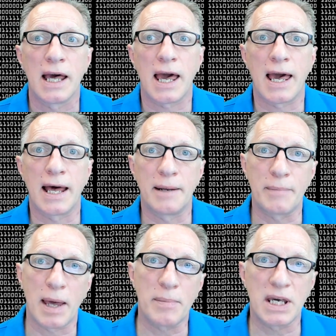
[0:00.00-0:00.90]
and
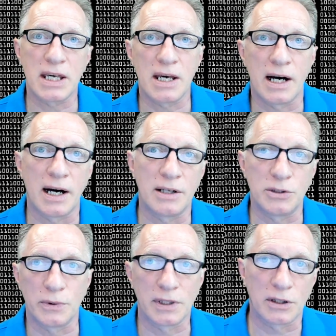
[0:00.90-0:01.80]
maybe
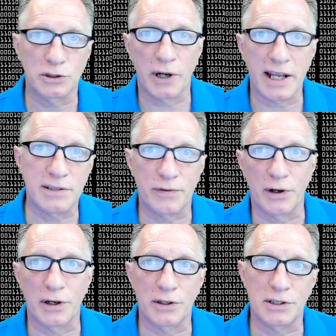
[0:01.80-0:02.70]
do a little
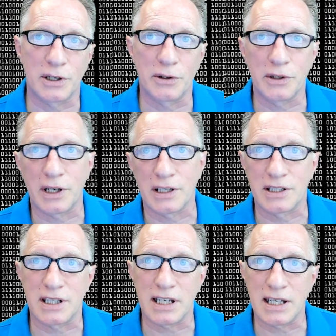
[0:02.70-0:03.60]
transfer so you can
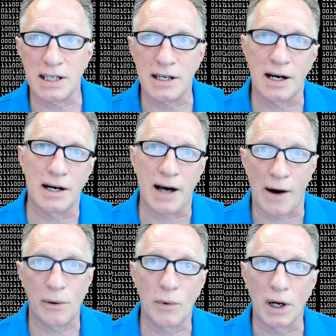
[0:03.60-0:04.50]
see
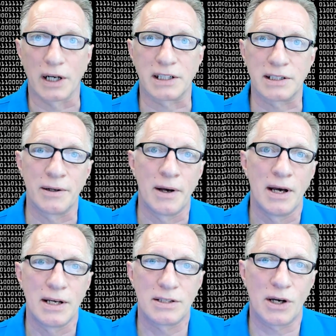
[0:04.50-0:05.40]
how it works.
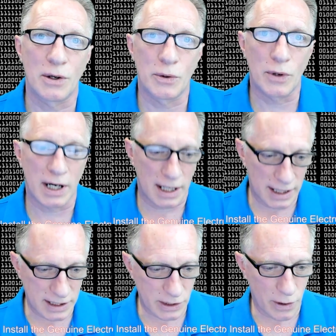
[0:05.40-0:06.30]
So
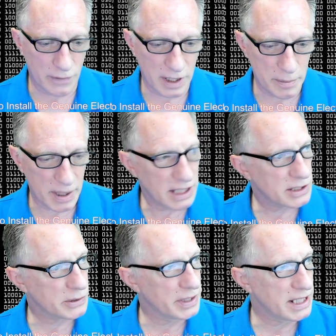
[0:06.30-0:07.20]
let's go over to the big
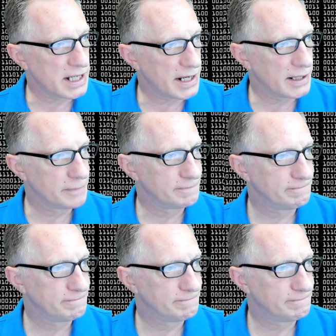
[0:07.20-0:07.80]
screen here.